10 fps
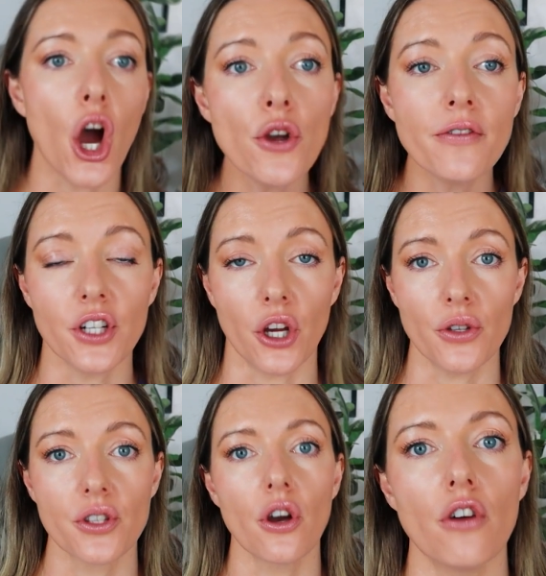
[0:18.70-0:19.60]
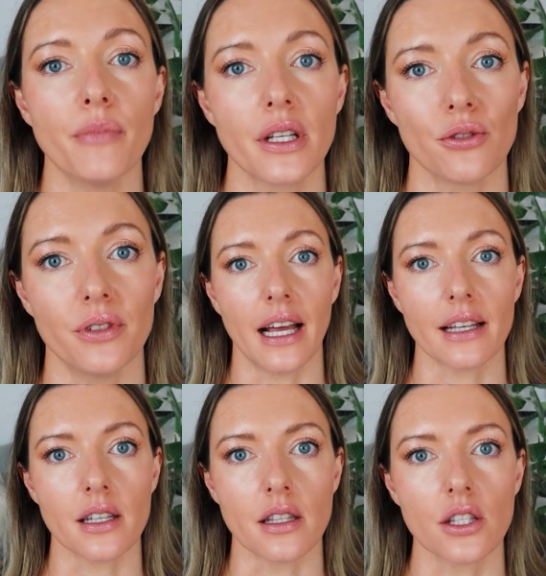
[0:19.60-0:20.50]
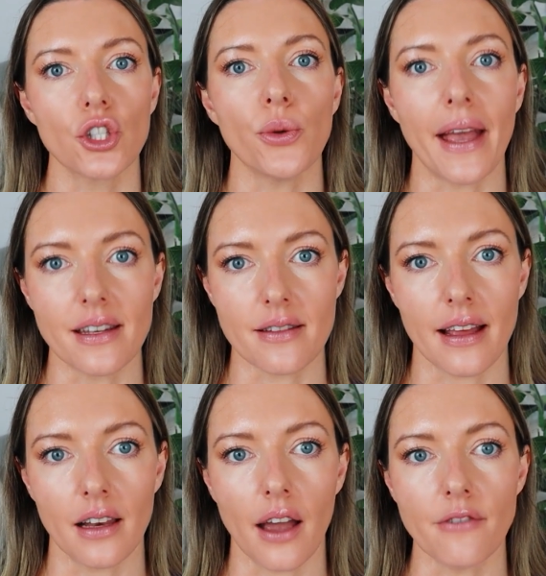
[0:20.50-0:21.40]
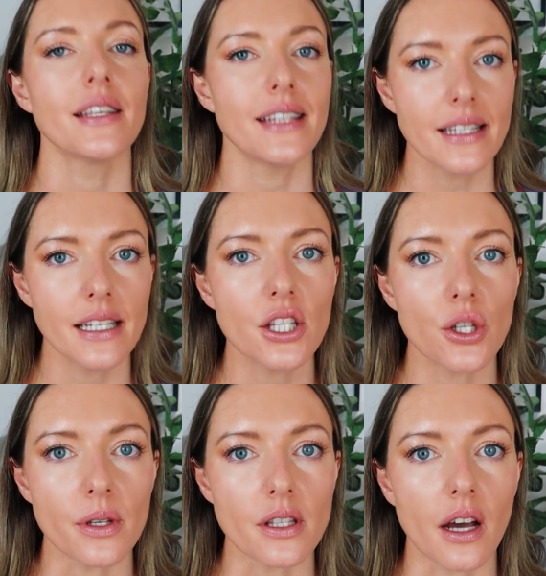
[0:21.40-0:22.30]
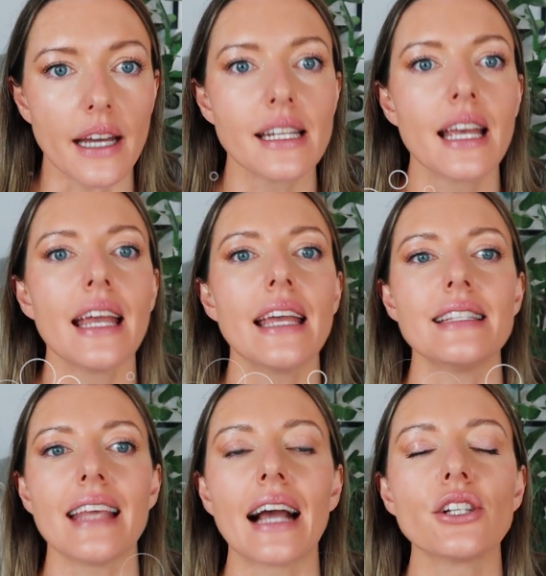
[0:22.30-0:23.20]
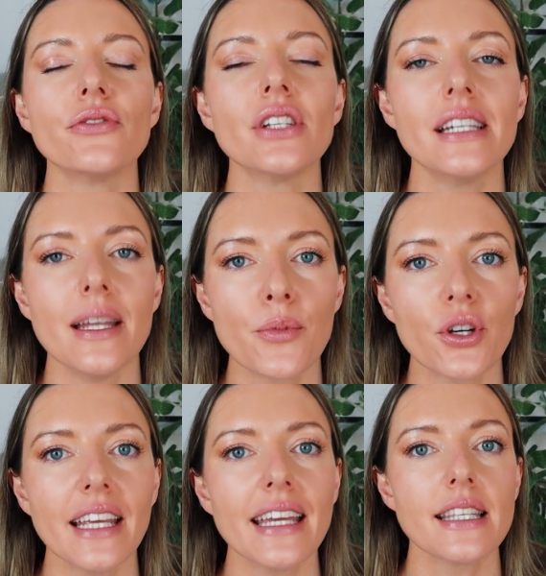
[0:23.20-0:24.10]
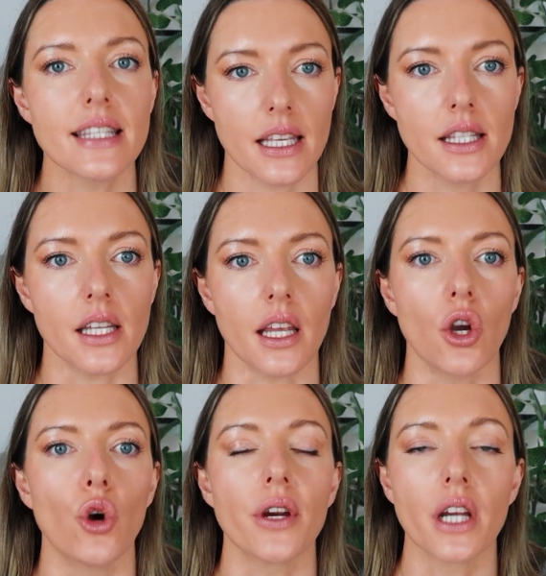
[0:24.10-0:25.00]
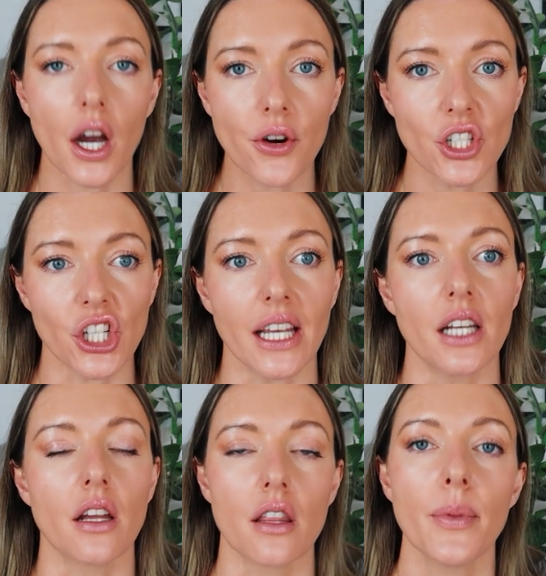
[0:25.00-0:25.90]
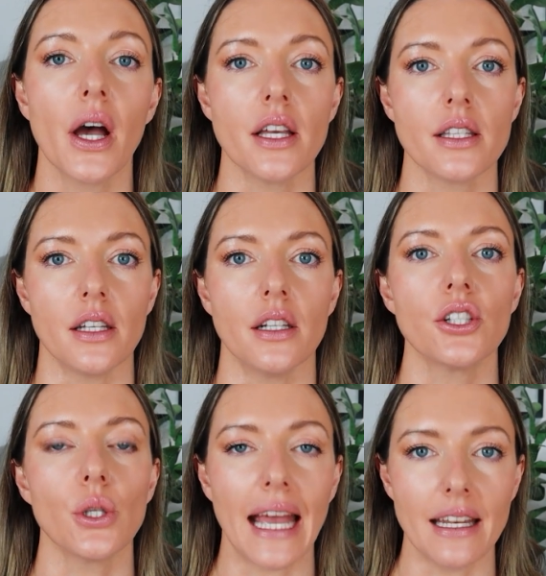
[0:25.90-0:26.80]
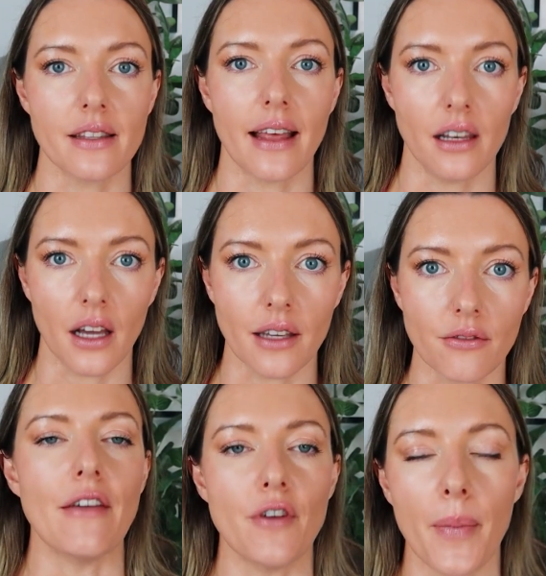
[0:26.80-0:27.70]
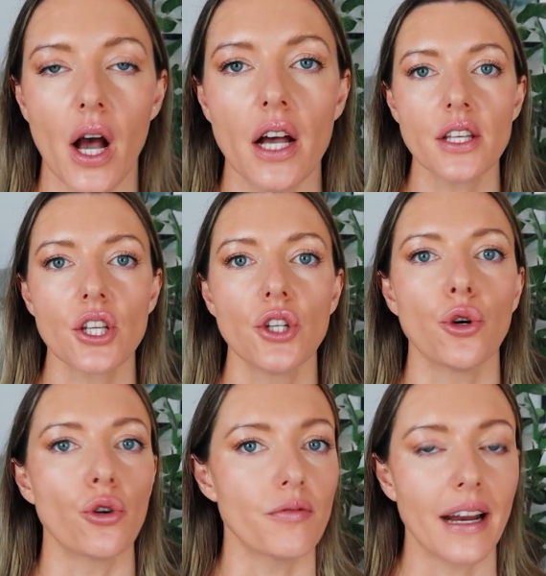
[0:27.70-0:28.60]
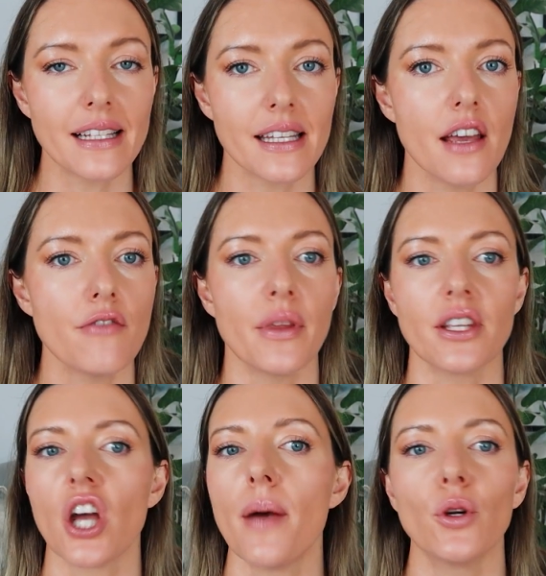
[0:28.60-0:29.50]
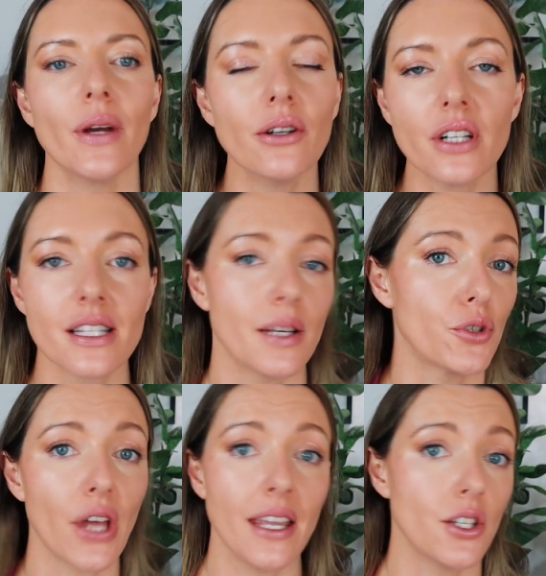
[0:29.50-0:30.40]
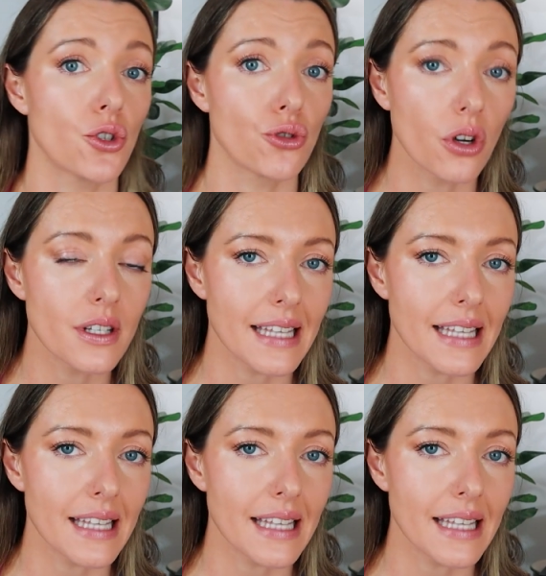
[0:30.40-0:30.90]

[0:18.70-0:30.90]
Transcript: overdose of muscle relaxants to end their life. Assisted suicide is the act of deliberately assisting or encouraging another person to end their life. If a person or a relative with a terminal illness obtains strong